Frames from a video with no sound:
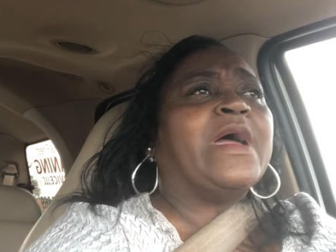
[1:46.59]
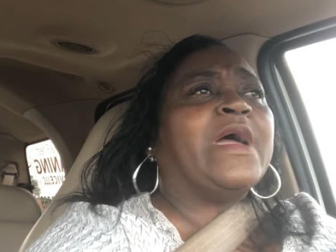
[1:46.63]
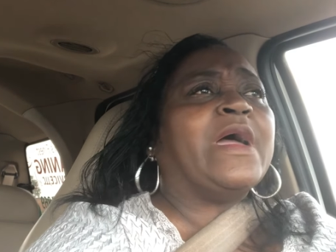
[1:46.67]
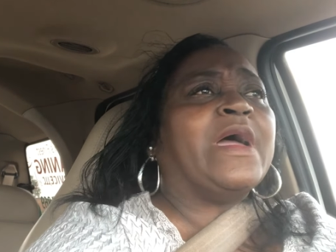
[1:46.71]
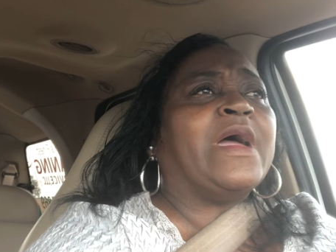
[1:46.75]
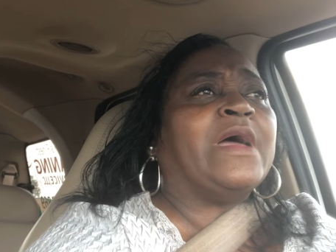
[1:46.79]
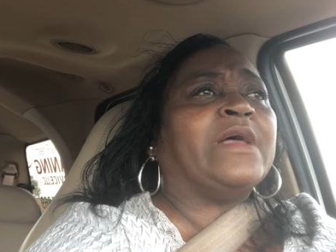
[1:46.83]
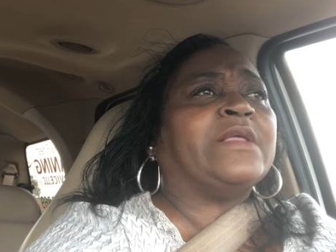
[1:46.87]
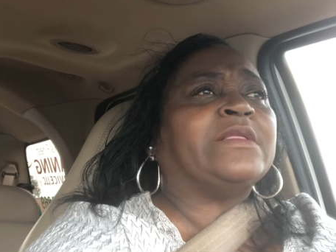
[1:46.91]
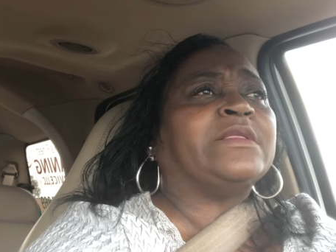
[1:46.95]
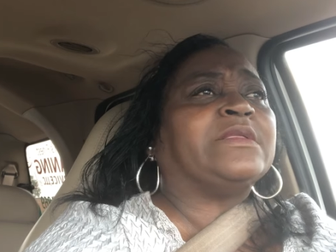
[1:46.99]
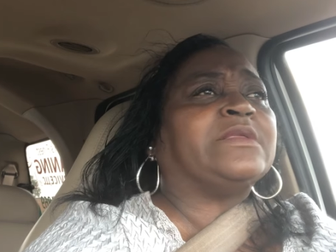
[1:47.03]

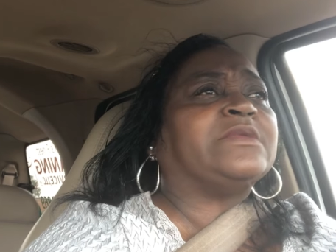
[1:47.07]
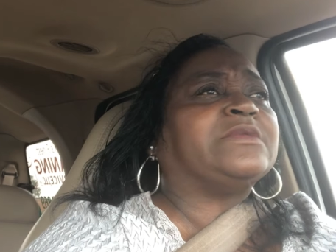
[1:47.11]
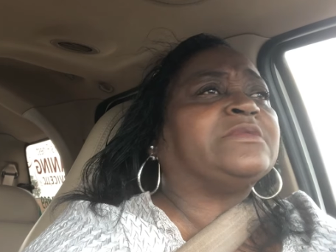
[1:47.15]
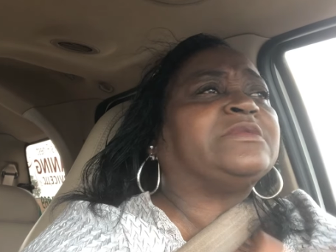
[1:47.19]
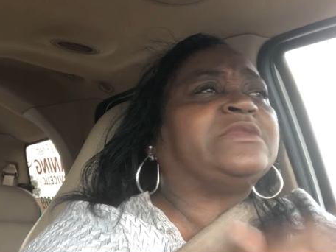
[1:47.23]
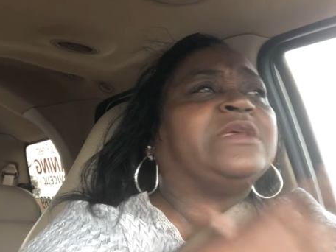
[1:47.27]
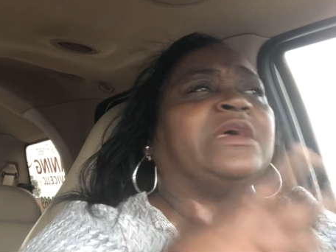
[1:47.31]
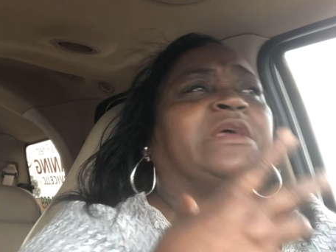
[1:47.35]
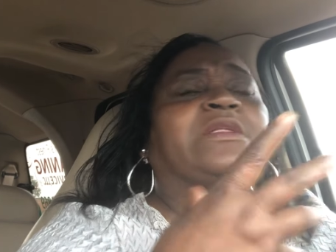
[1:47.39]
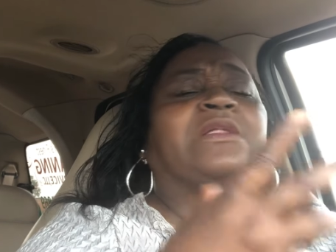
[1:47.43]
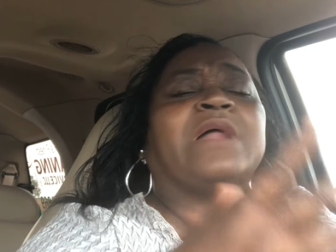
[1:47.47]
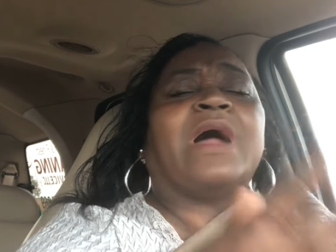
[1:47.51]
and
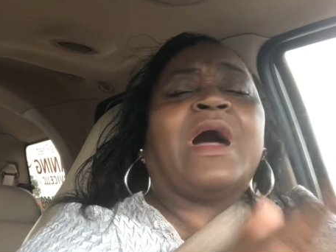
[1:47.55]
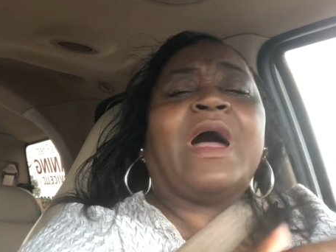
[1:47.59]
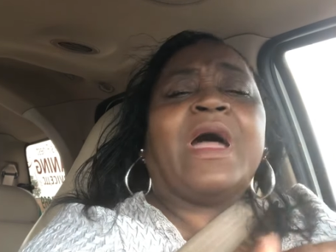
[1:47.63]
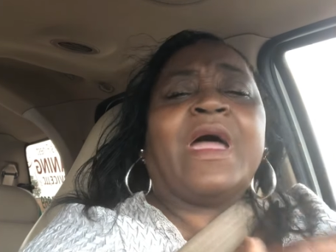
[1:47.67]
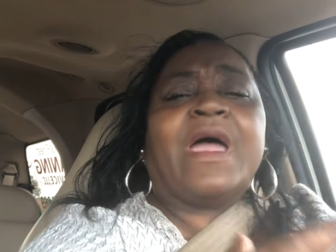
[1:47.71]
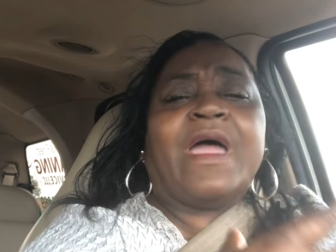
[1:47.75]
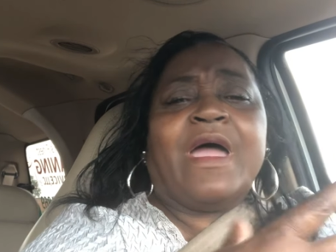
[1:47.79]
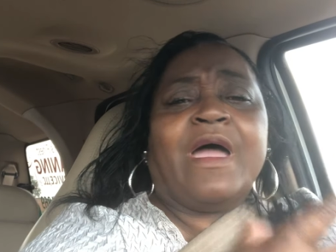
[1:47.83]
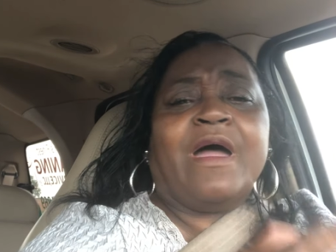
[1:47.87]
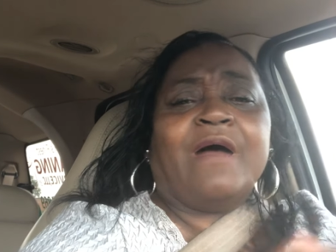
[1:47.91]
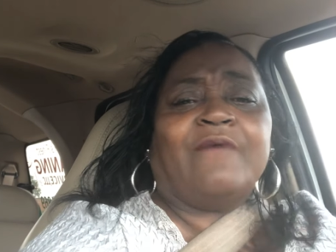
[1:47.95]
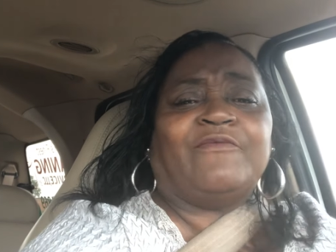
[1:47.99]
did not
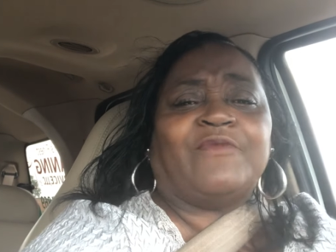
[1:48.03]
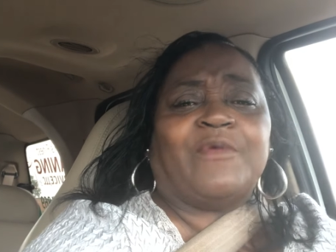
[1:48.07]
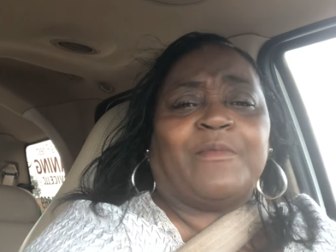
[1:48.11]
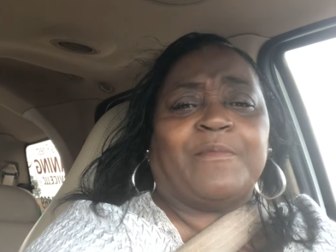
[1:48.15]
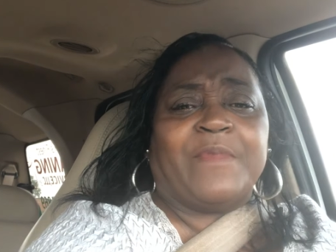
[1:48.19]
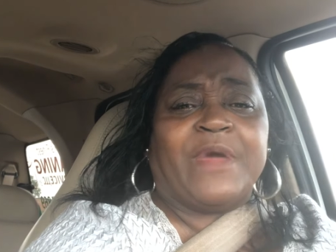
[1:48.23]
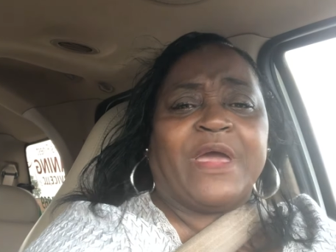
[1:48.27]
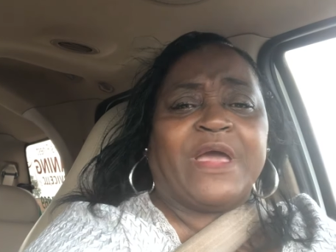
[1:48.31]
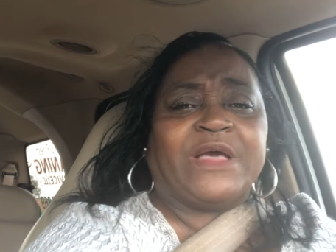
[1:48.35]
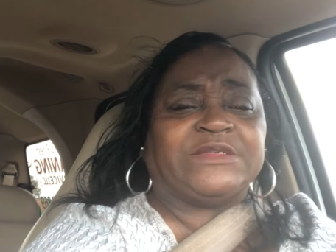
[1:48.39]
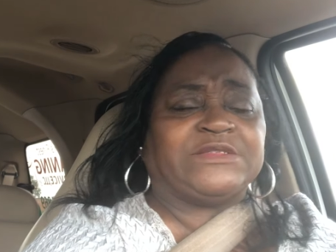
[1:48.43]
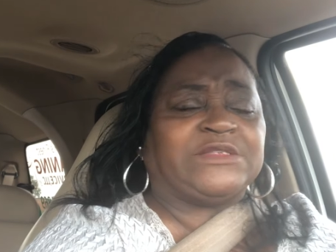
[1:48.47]
have a
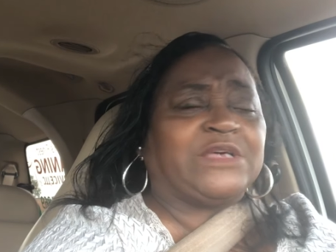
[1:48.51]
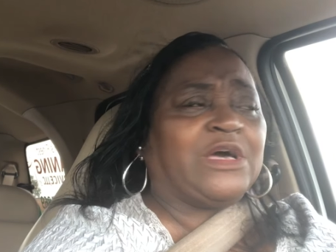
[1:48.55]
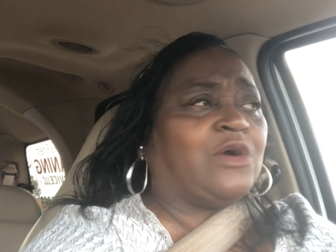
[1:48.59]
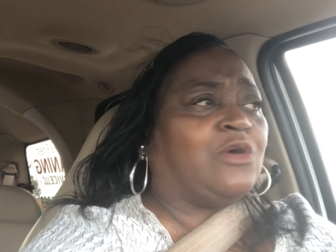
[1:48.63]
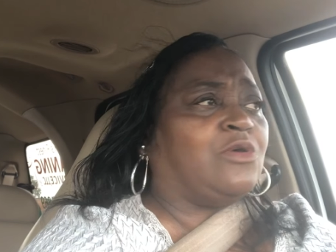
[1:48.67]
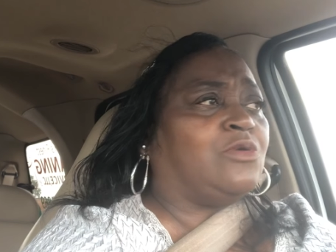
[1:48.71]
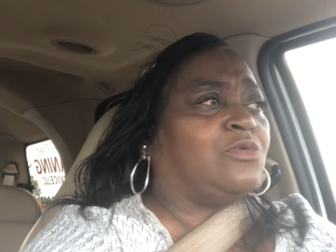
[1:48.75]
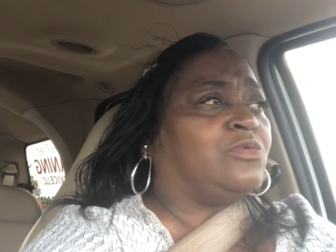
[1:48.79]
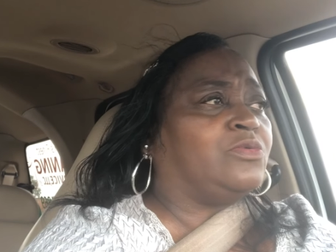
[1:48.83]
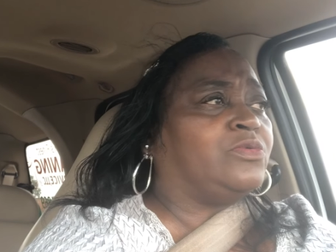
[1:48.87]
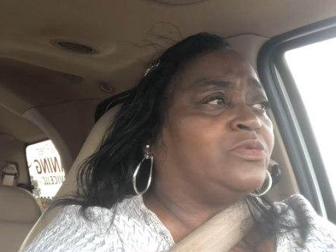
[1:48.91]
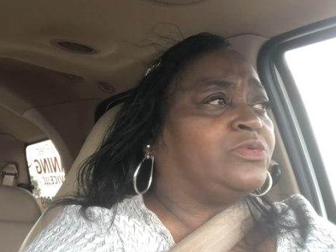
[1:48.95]
mask
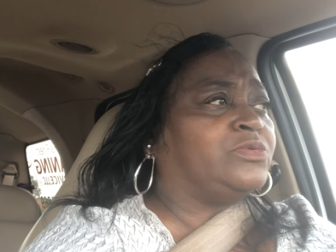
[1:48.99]
on.